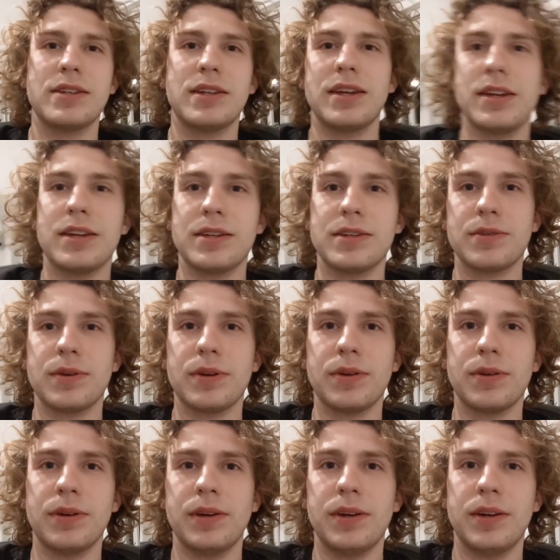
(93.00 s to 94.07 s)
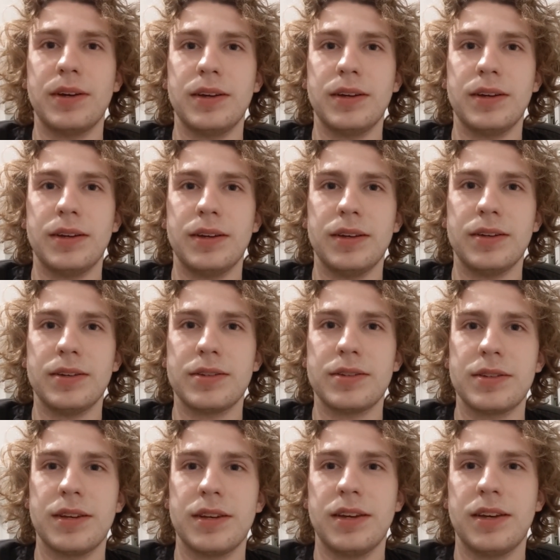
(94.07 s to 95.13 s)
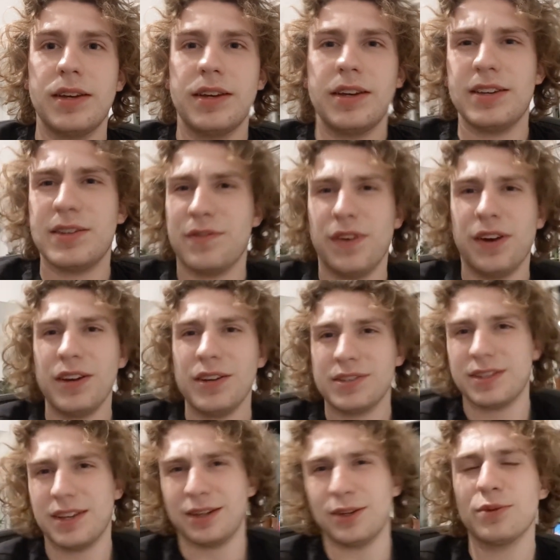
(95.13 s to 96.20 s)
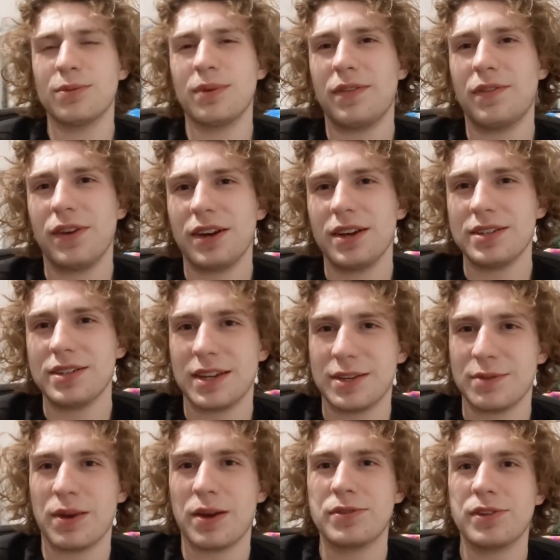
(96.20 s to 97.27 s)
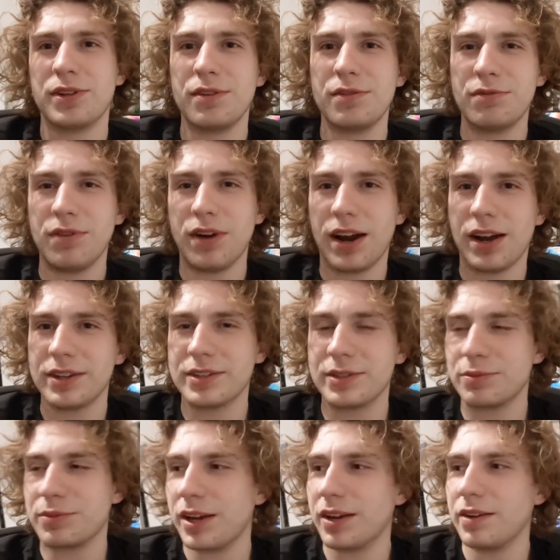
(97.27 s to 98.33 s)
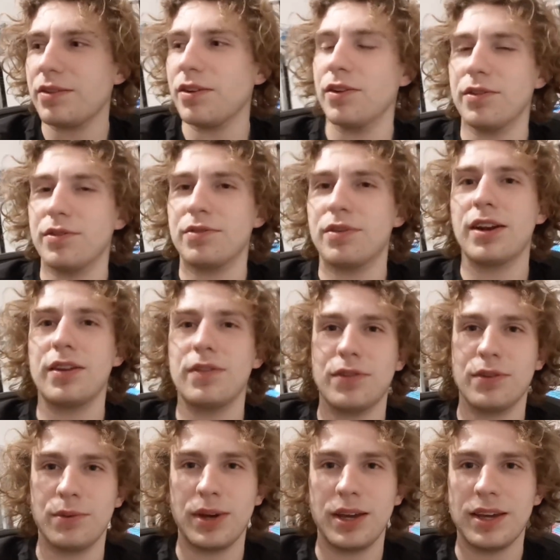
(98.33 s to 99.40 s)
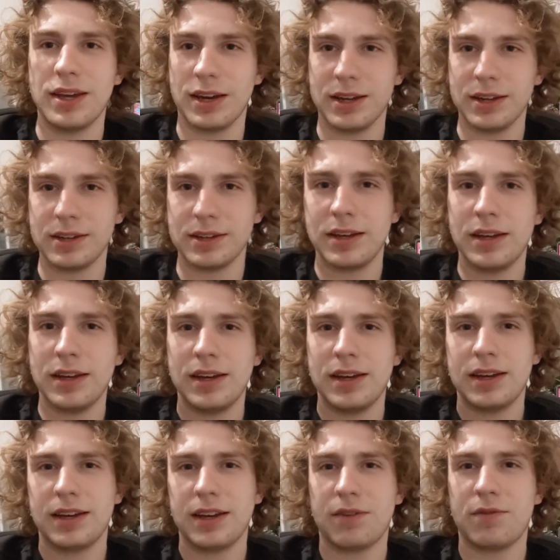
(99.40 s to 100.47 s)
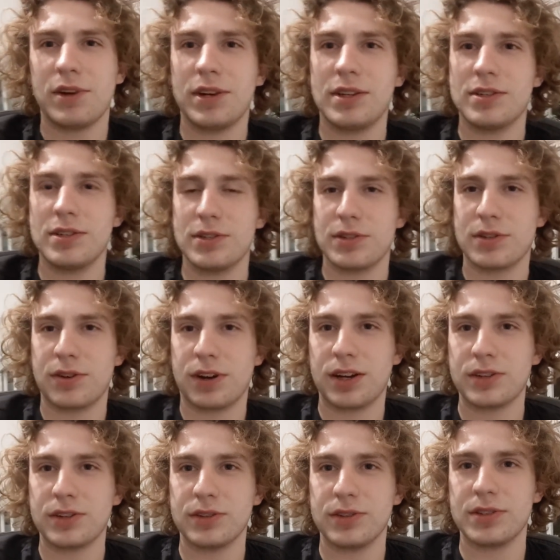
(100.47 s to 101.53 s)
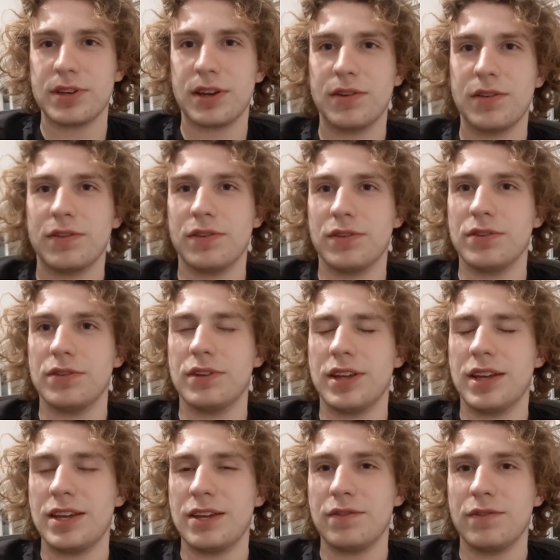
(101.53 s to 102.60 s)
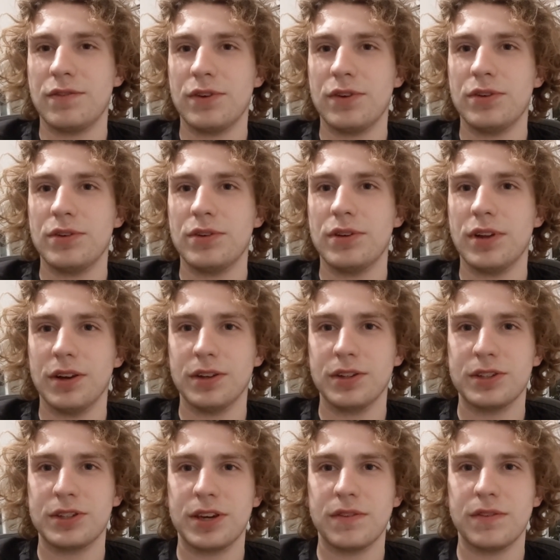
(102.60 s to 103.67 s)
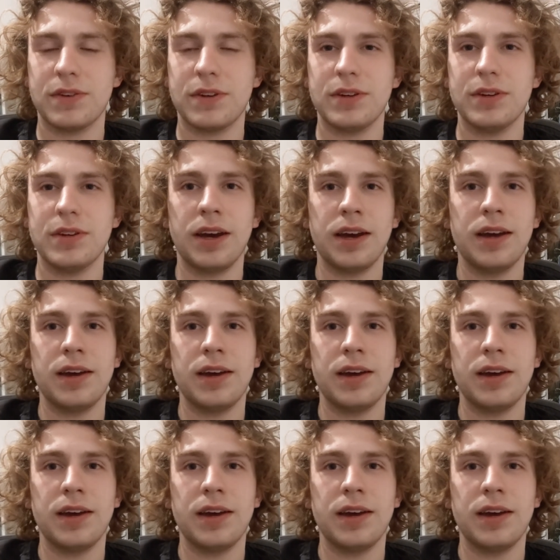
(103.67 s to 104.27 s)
today as well? It's Thursday. Normally Thursdays I'm absolutely wrecked. I'm getting like ready for the weekend, getting ready to just crash on the sofa and eat food, like shit food.